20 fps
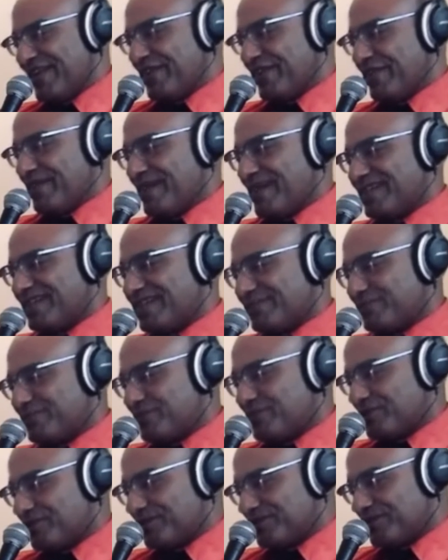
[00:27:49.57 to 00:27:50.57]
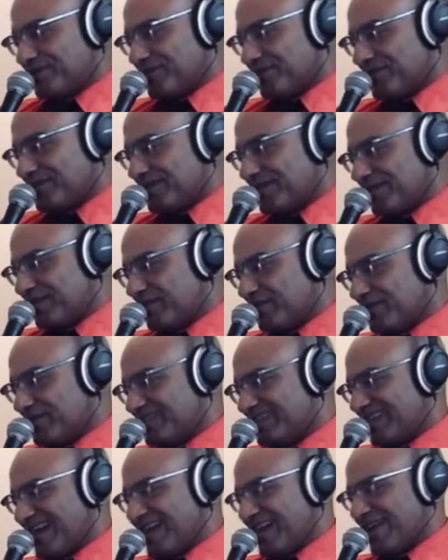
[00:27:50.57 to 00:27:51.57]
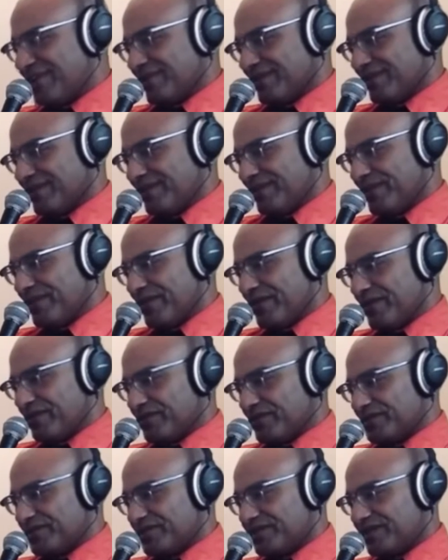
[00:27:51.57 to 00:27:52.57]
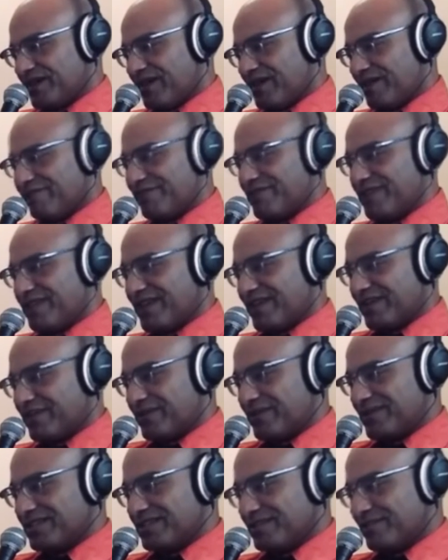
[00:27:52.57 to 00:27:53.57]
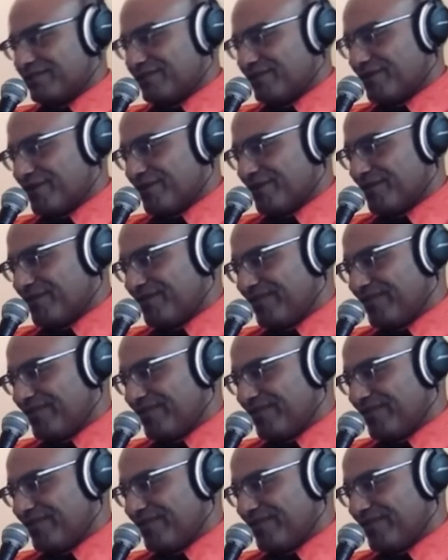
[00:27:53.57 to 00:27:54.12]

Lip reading: The massive torso was covered entirely with soft, thick, russet fur.